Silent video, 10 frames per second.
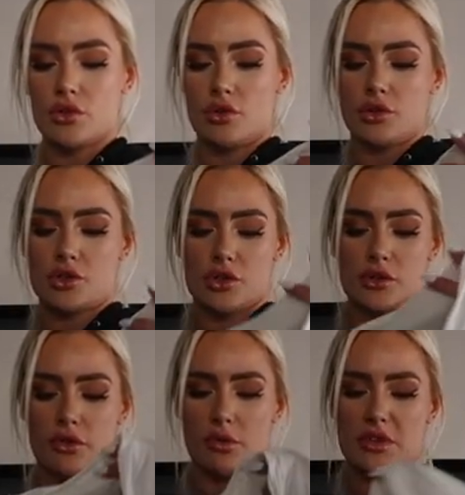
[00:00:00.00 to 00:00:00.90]
to
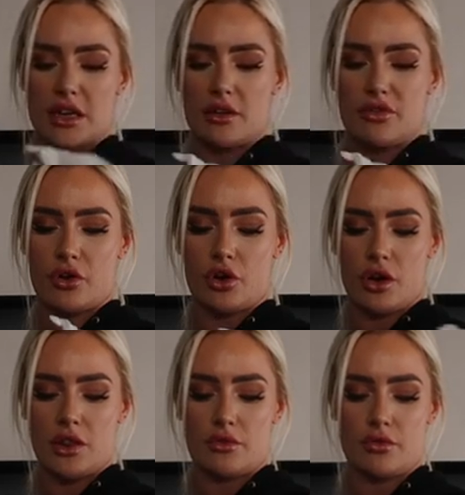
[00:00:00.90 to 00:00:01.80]
choose from to get a photo
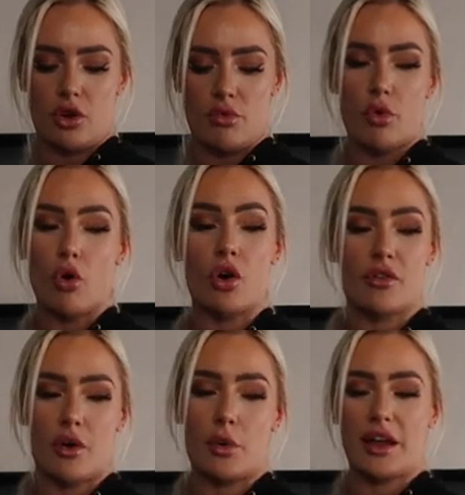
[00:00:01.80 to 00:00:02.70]
in the room, or
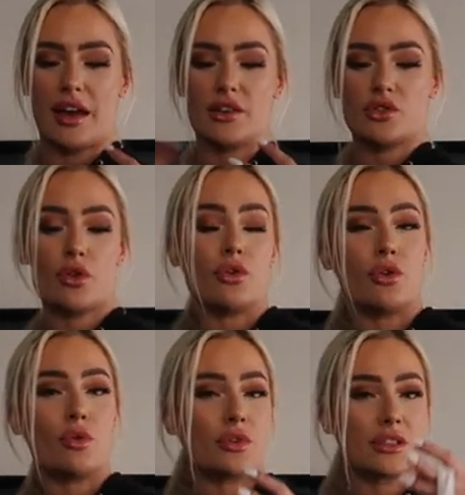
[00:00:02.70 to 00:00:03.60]
if I want to get
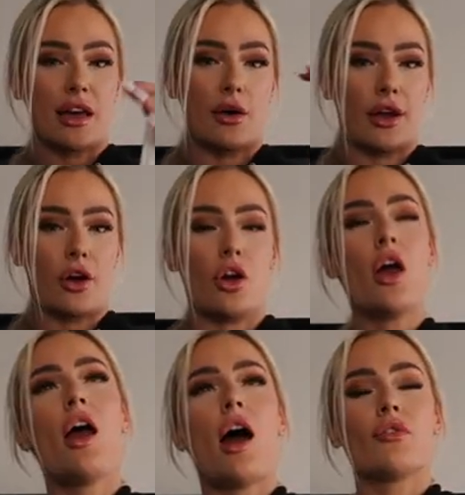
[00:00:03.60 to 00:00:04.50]
two, we'll see how I go.
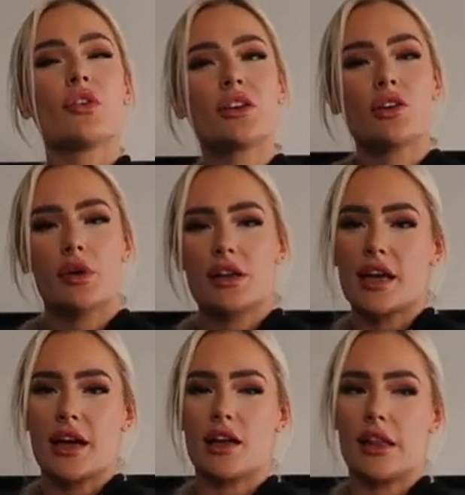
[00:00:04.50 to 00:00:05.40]
I really don't want to
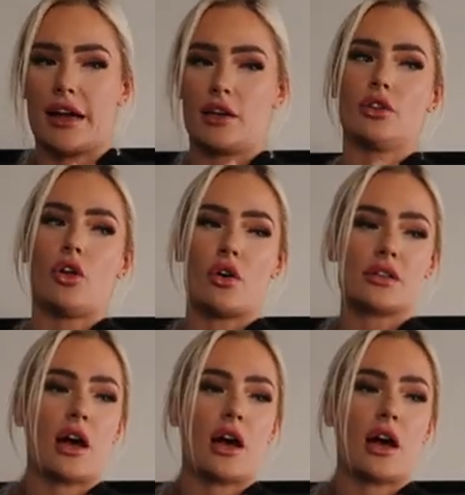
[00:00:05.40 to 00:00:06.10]
take like a long